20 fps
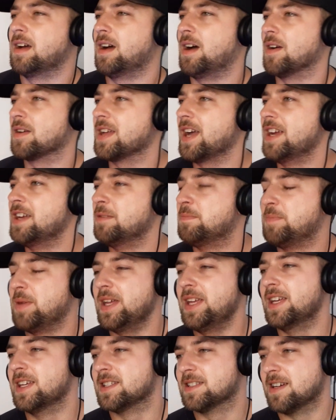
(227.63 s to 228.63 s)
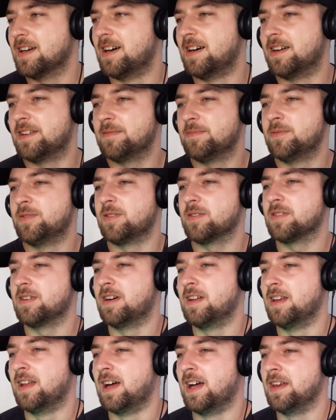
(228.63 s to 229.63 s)
Okay, the beat is hard. I'm not
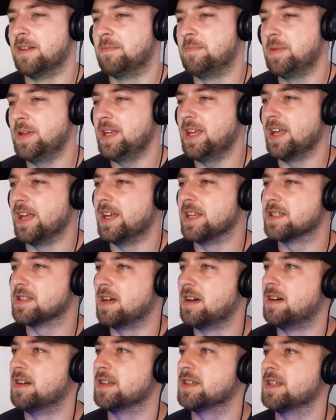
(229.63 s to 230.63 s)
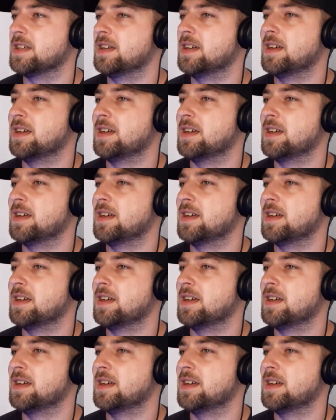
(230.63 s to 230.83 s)
gonna lie, the beat is hard.